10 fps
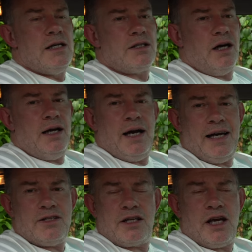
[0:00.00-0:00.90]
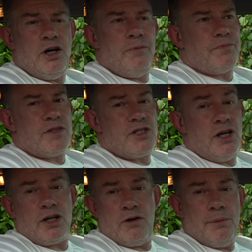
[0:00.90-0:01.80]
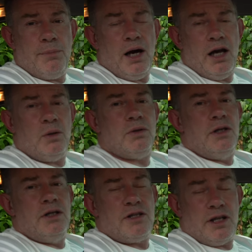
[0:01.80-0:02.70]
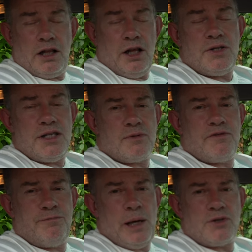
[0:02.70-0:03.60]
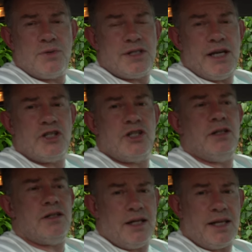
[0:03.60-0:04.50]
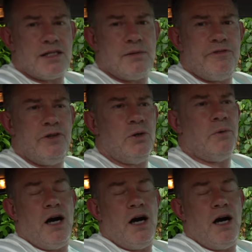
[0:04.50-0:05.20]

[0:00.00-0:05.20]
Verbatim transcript: So I had to go circa a mile to the closest petrol station and get some fuel.